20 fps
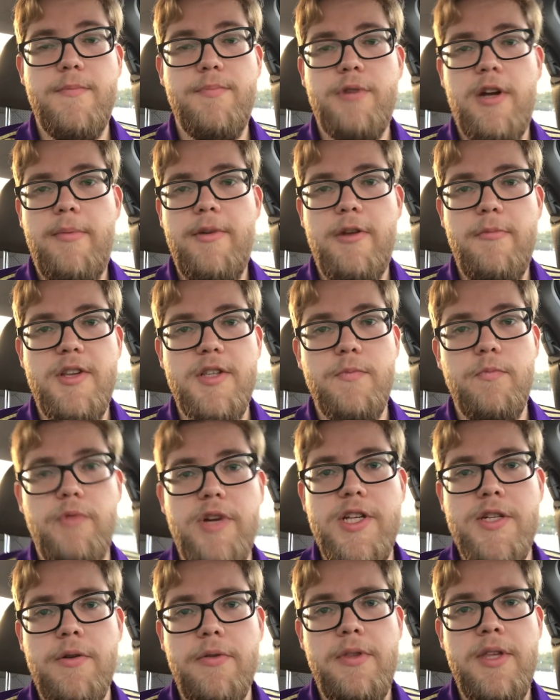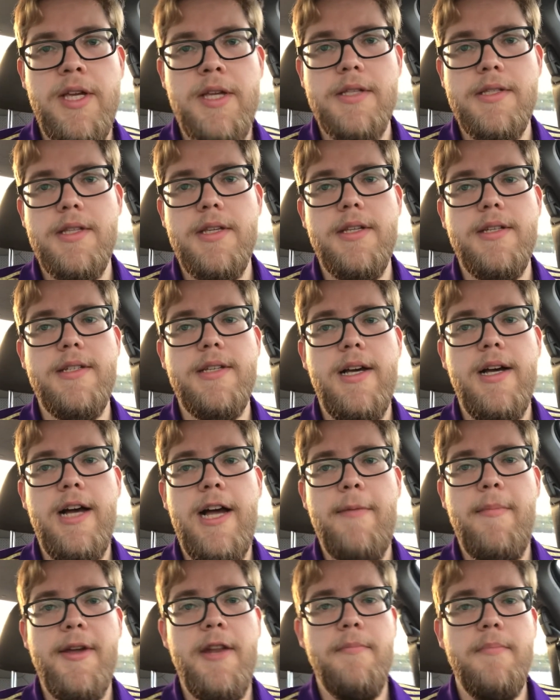probably going to be some regional things that uh,
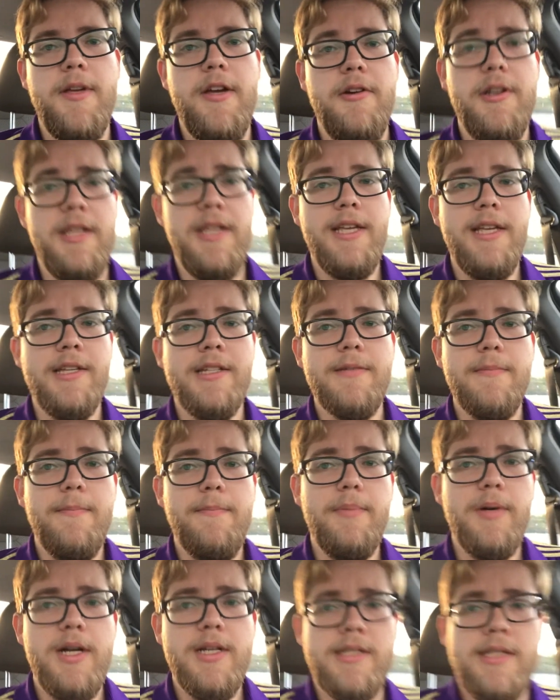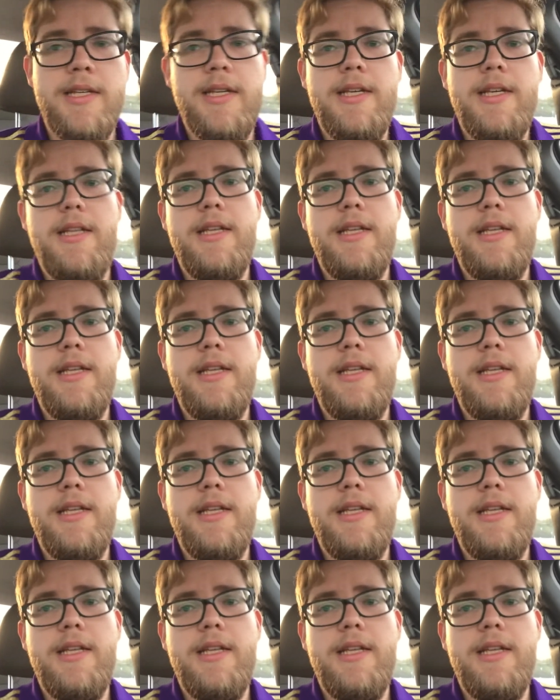I might not be able to get, but